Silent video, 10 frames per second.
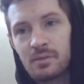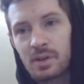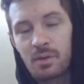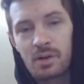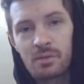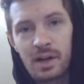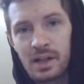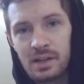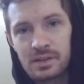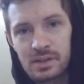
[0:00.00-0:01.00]
we weren't
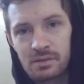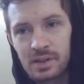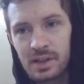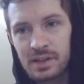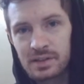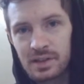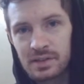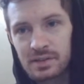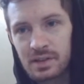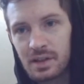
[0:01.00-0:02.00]
ready to release
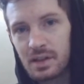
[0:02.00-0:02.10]
this,